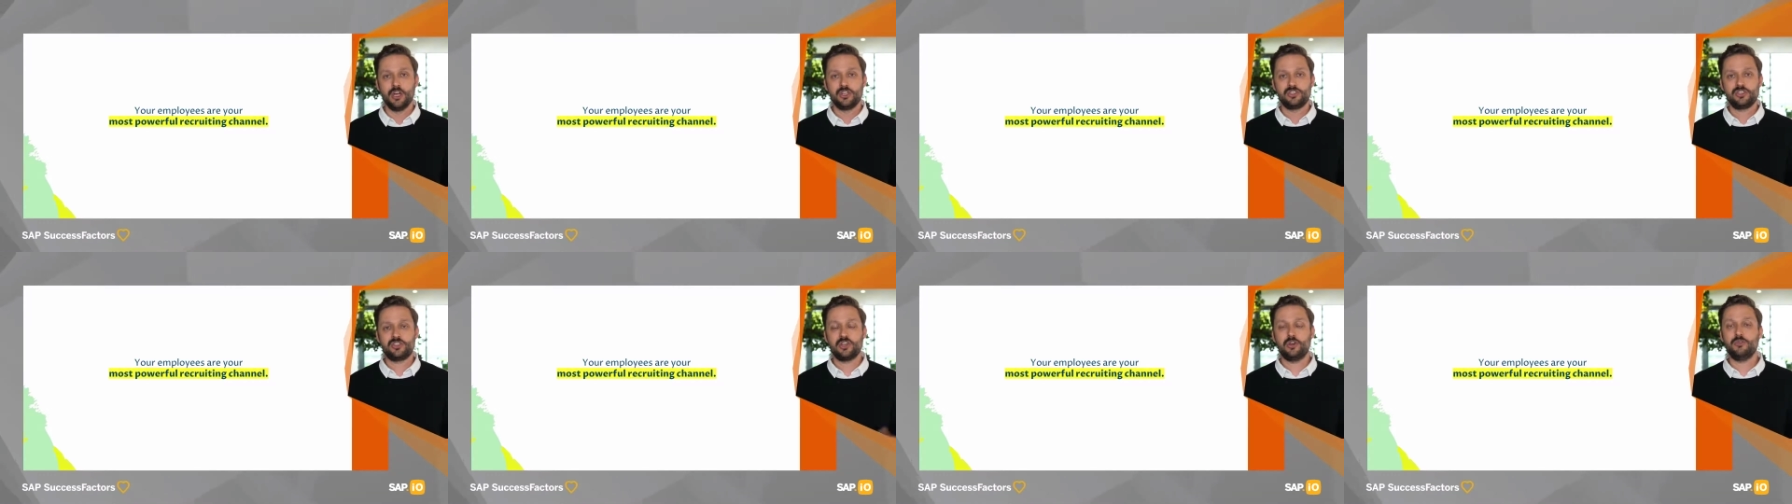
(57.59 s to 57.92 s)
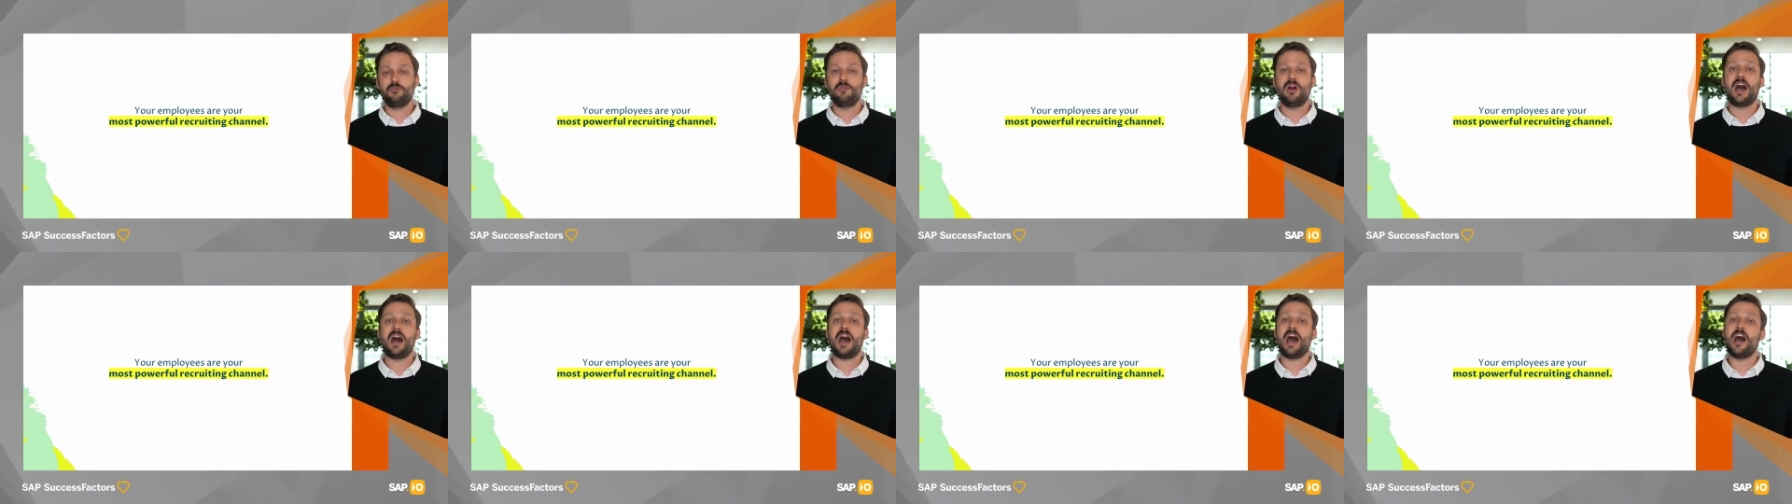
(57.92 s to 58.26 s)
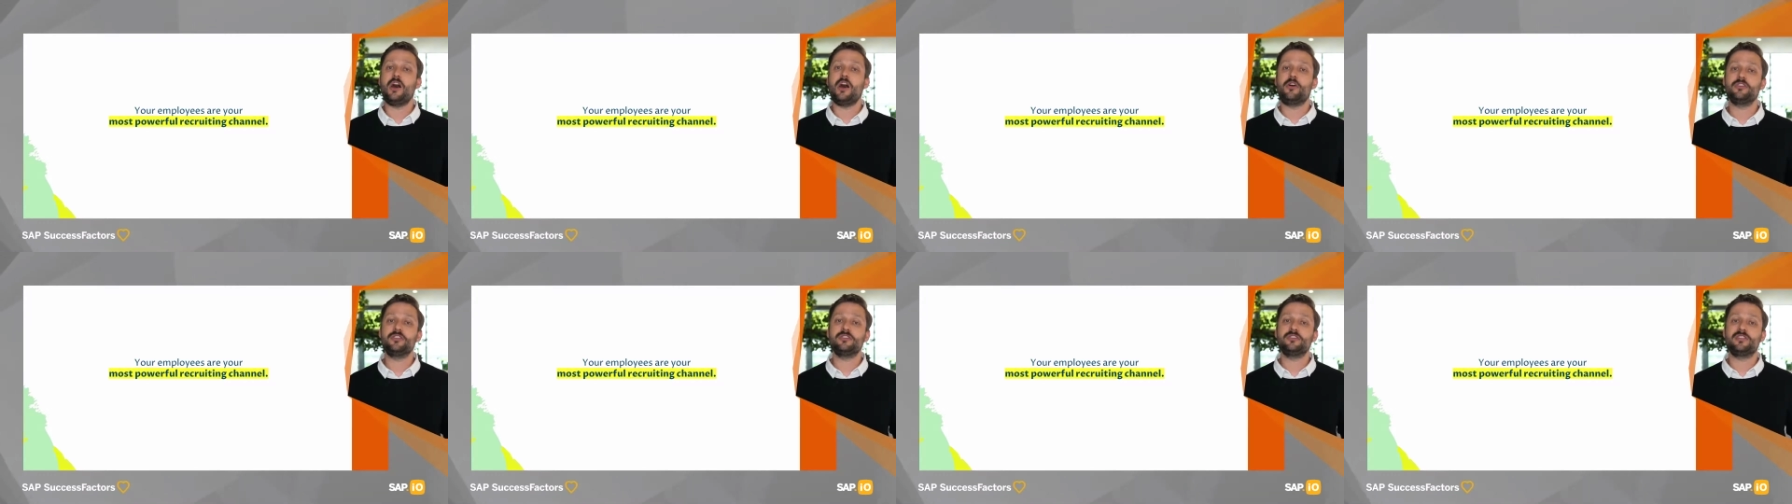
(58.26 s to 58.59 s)
So,
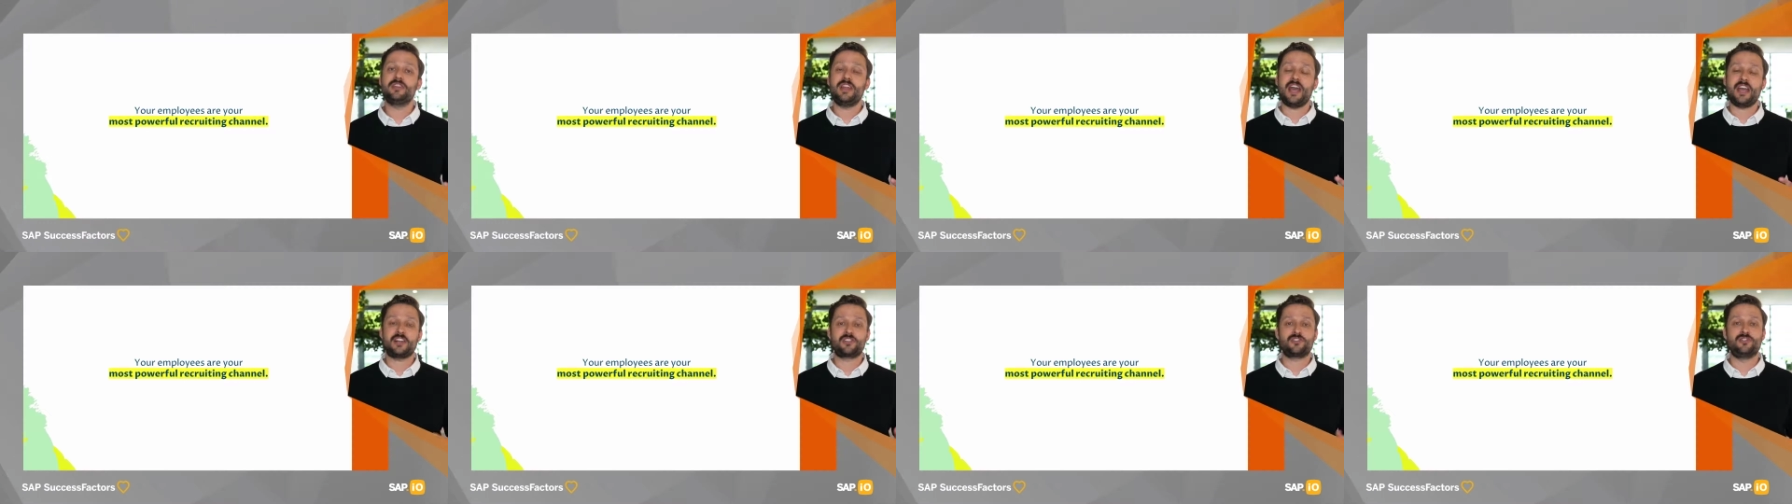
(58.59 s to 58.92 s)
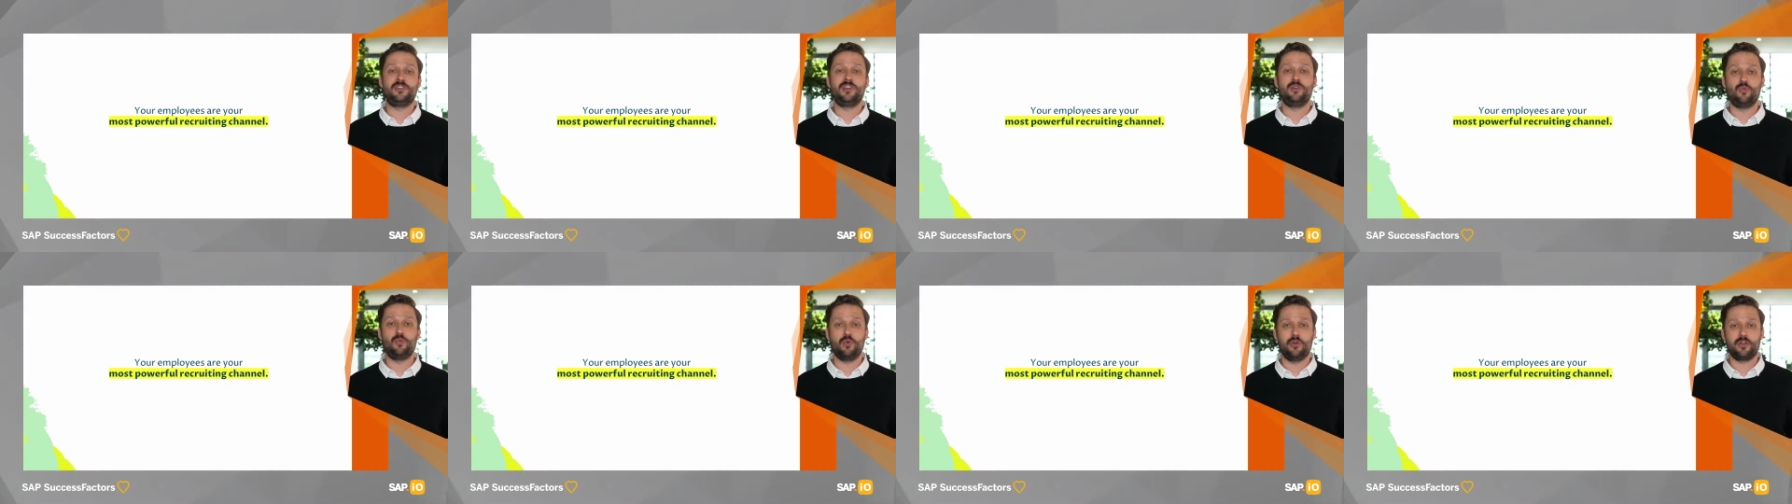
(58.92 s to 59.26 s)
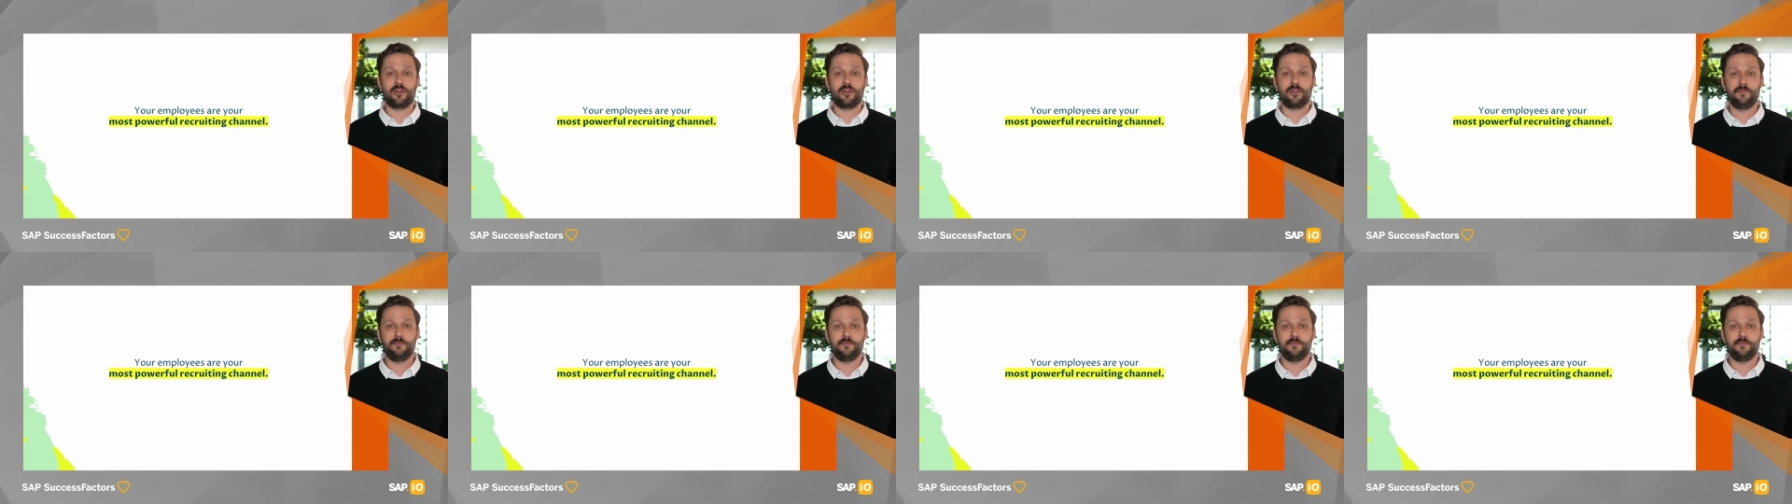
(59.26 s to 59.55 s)
how does it actually work?